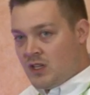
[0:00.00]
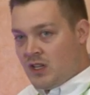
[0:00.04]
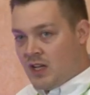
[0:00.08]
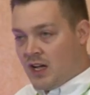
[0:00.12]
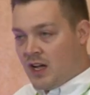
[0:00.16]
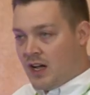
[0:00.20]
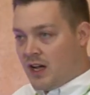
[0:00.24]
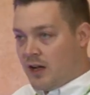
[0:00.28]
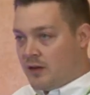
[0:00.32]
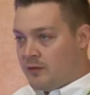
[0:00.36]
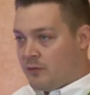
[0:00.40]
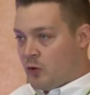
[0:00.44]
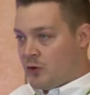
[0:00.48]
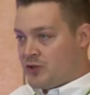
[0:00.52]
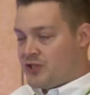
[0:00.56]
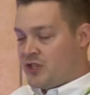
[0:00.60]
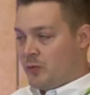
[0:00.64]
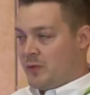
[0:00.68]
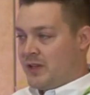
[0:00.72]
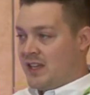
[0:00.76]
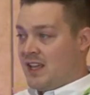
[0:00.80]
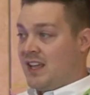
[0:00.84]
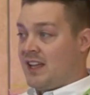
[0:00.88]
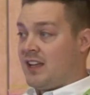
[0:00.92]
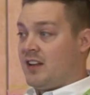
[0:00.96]
uh,
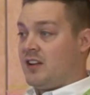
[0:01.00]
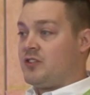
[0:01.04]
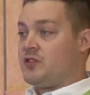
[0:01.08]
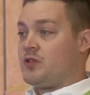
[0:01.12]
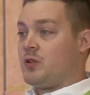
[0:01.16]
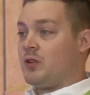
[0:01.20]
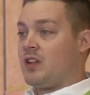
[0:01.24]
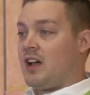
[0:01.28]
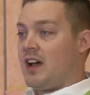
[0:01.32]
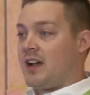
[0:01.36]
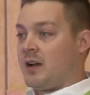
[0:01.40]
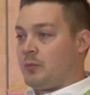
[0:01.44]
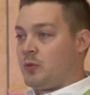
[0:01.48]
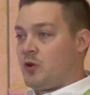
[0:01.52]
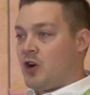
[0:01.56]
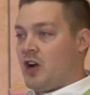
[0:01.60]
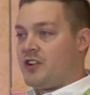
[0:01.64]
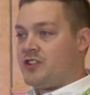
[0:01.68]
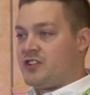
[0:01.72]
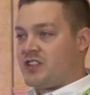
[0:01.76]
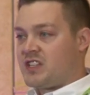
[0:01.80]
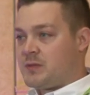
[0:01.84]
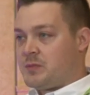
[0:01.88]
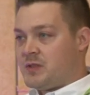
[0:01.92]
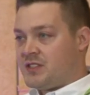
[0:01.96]
unfortunately, we can't get into a lot of
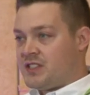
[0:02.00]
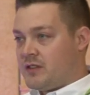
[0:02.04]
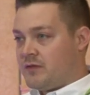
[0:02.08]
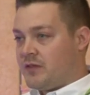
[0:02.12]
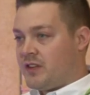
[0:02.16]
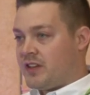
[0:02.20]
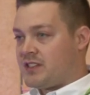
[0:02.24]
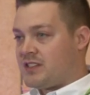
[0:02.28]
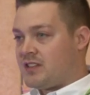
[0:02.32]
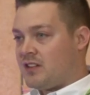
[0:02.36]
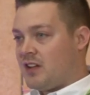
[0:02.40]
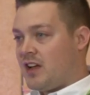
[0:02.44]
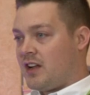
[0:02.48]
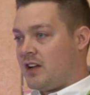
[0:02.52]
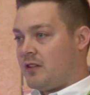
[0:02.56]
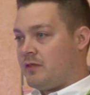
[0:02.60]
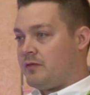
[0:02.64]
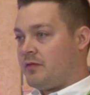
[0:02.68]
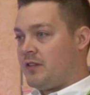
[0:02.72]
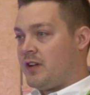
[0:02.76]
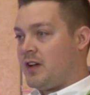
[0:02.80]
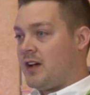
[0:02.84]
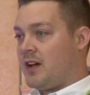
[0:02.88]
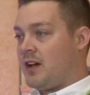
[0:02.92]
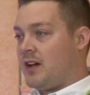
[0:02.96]
project specifics, a lot
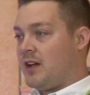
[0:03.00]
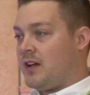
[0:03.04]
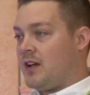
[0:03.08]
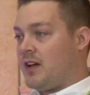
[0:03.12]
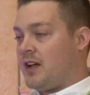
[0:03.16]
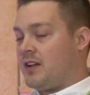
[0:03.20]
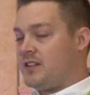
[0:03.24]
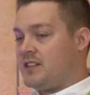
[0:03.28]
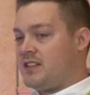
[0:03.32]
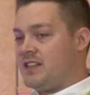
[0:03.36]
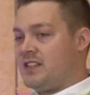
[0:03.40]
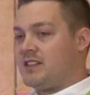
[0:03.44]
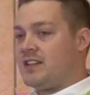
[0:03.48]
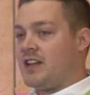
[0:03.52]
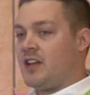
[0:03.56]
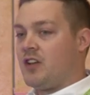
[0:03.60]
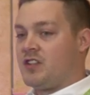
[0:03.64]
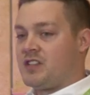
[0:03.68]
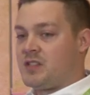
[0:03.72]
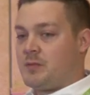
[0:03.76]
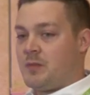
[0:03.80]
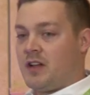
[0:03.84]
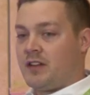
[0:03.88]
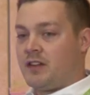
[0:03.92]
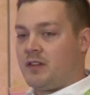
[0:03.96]
of uh, uh,
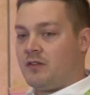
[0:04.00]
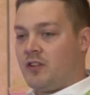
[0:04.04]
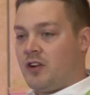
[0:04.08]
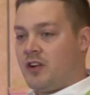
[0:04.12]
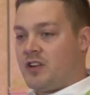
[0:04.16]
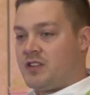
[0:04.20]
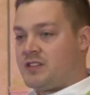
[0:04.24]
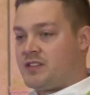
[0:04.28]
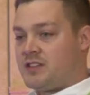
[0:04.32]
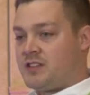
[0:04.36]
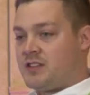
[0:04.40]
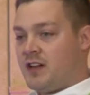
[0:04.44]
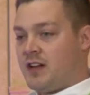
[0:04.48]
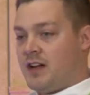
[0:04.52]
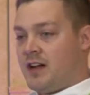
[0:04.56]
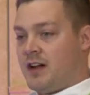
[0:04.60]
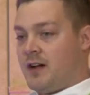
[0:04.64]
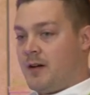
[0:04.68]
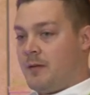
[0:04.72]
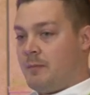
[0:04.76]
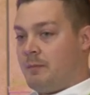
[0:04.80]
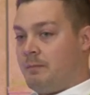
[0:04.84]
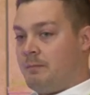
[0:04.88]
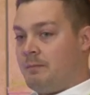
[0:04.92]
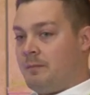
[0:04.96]
details about the various
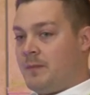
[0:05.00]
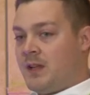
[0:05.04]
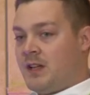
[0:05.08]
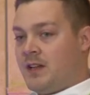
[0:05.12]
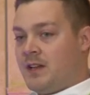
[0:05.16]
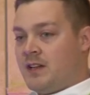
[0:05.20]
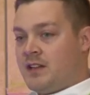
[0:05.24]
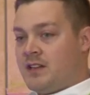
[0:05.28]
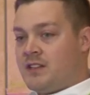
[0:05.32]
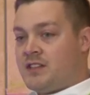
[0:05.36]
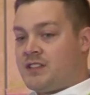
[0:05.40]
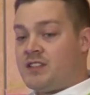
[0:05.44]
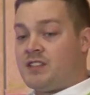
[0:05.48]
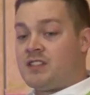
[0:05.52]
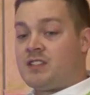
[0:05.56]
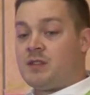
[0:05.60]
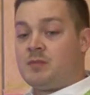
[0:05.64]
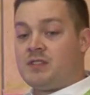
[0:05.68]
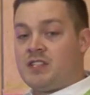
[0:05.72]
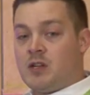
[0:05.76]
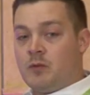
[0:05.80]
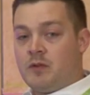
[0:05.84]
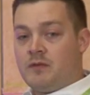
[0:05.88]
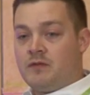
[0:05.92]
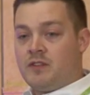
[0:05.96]
um,
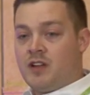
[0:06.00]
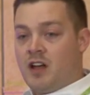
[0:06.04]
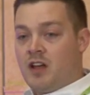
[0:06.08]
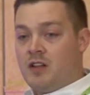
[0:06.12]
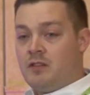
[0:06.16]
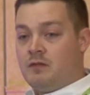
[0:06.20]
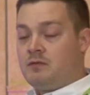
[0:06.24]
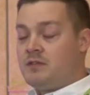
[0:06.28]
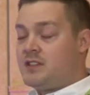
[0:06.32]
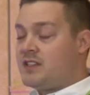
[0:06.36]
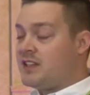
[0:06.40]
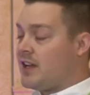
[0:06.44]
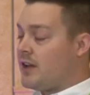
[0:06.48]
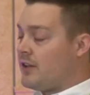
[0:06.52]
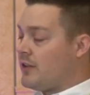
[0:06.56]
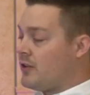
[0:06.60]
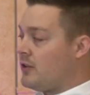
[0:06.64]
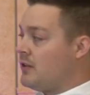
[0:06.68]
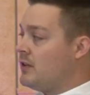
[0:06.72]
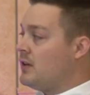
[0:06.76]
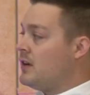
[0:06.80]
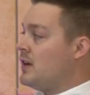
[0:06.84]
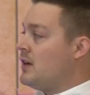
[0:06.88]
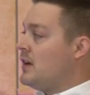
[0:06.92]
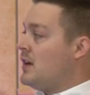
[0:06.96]
systems that we've done
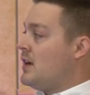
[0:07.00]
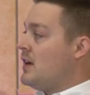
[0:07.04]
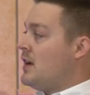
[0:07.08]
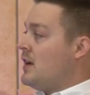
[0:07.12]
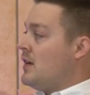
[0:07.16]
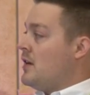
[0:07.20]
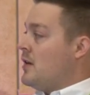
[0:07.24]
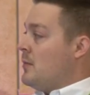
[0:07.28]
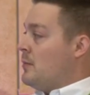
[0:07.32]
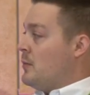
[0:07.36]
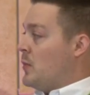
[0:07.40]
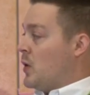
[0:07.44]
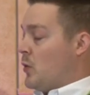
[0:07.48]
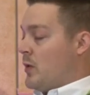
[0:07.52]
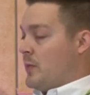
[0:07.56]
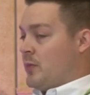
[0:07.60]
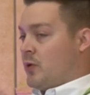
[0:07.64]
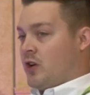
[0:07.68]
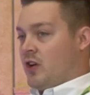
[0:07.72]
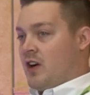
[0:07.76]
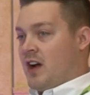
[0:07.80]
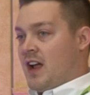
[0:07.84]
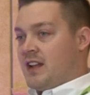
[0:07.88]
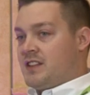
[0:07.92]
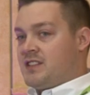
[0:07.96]
together. But we
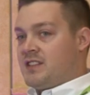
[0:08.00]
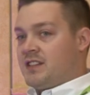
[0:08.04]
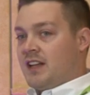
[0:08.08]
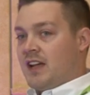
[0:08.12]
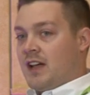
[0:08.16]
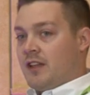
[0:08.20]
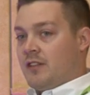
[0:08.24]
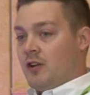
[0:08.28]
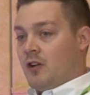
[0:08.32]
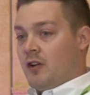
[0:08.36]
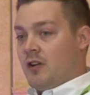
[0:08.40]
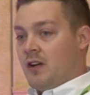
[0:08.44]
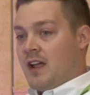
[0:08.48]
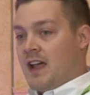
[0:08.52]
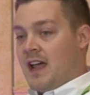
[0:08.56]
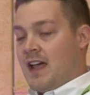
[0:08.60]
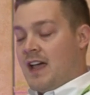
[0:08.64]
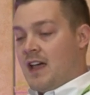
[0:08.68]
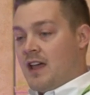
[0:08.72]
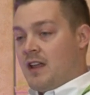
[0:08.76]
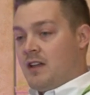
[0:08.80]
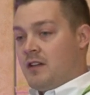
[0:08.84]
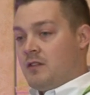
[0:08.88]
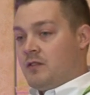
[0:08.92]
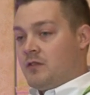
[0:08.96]
put our heads together
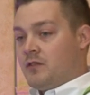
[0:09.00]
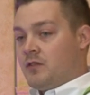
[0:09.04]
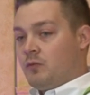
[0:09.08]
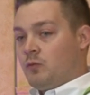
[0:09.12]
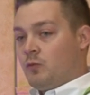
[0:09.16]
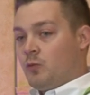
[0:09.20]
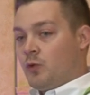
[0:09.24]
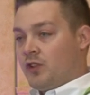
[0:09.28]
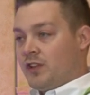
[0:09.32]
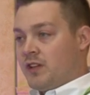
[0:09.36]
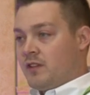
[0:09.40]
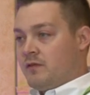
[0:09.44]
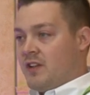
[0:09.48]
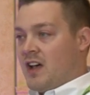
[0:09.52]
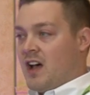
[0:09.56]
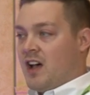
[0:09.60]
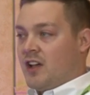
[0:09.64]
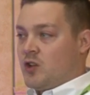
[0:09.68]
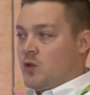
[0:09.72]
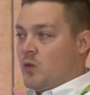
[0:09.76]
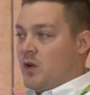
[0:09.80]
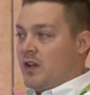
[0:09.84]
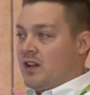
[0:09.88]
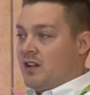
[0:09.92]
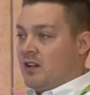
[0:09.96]
and really
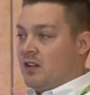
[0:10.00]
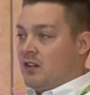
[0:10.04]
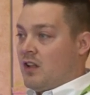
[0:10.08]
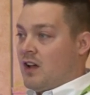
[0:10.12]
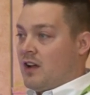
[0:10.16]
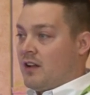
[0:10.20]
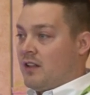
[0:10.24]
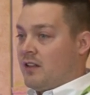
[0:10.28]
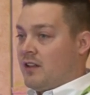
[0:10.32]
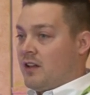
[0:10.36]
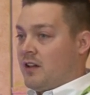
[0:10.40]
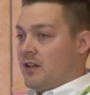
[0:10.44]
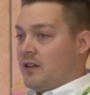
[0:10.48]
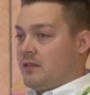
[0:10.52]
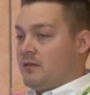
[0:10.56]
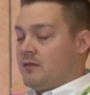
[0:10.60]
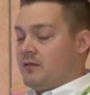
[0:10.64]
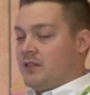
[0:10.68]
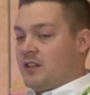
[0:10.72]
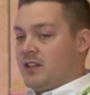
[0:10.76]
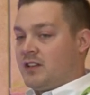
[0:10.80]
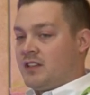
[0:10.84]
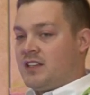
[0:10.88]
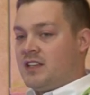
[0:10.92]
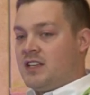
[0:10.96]
evaluated a lot of the,
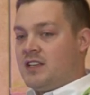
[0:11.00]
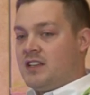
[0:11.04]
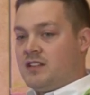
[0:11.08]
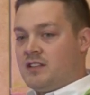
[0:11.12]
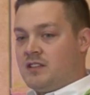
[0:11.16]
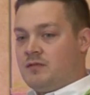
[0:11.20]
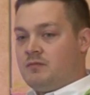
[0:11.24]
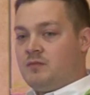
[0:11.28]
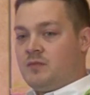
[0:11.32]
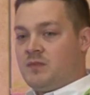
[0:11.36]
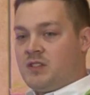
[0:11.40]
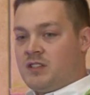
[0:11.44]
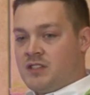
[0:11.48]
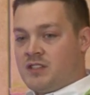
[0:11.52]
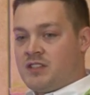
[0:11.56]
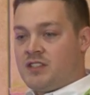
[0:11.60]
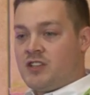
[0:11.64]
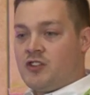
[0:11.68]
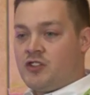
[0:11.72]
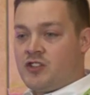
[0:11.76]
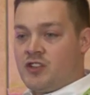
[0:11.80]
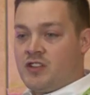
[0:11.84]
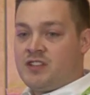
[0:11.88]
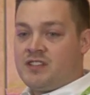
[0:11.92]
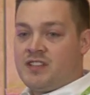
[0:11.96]
the key
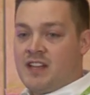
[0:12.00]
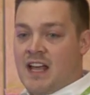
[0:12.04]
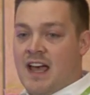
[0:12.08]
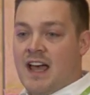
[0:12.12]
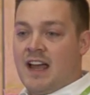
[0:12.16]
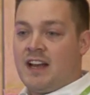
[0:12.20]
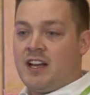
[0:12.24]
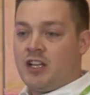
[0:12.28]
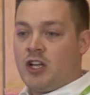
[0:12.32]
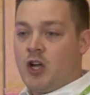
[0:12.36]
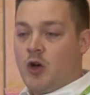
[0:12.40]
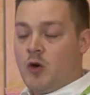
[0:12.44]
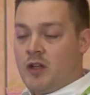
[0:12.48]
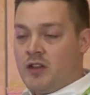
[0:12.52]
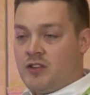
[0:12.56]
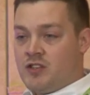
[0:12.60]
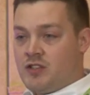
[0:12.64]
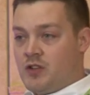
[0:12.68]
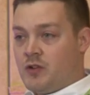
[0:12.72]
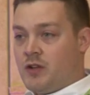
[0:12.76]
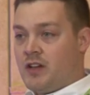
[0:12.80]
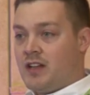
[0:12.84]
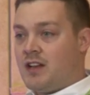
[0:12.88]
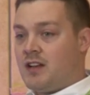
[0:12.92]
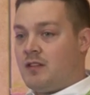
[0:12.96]
decisions that had to go
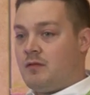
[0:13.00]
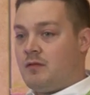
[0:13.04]
into it